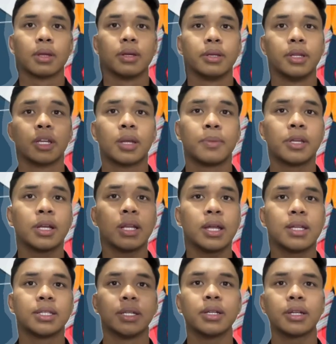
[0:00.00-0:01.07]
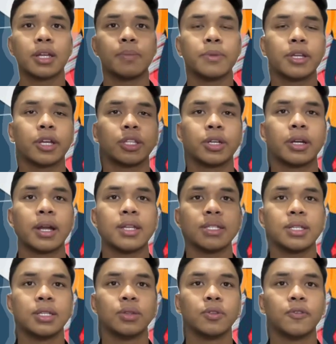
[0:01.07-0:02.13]
The chemical hazard can be
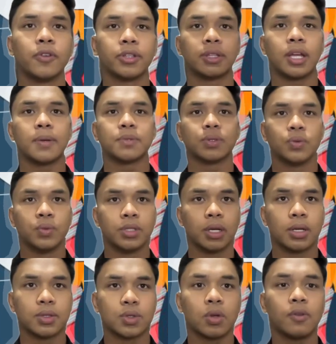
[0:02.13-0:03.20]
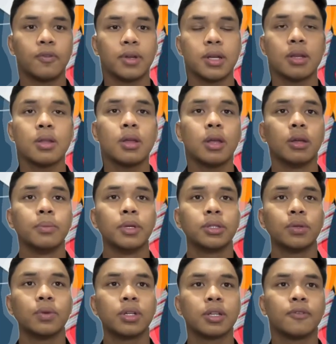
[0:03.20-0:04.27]
categorized into four types, which are solvent,
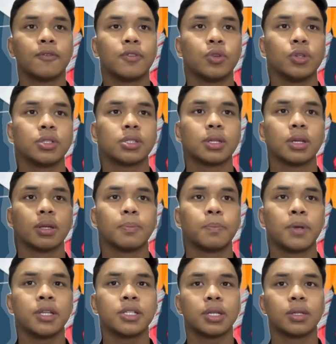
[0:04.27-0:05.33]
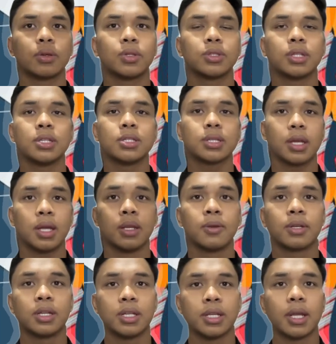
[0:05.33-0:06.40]
metalworking fluids, paints and coatings,
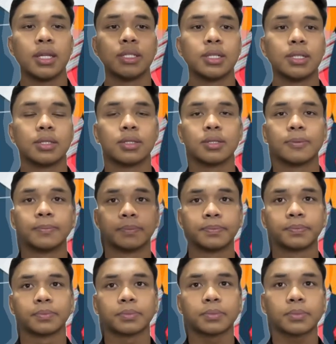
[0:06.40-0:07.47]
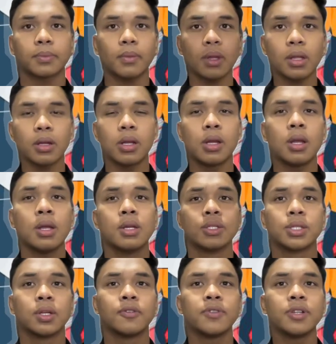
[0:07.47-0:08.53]
and cleaning agents.
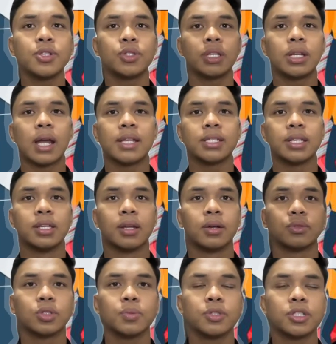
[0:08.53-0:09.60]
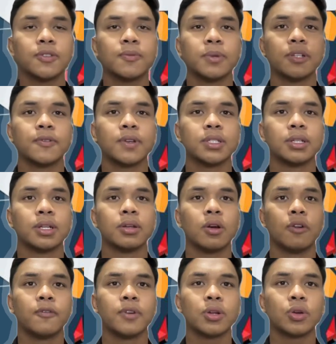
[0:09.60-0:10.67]
Solvent utilized in automotive
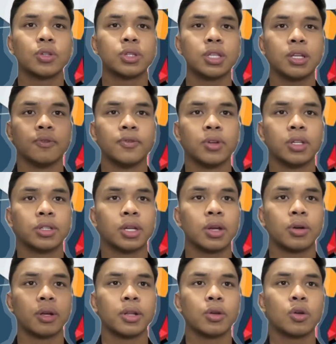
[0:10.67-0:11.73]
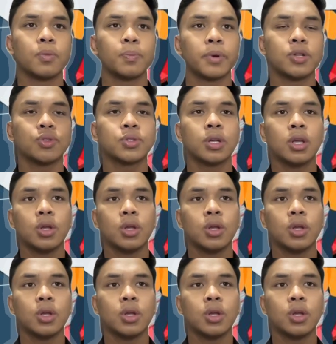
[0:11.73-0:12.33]
manufacturing often contain volatile organic compounds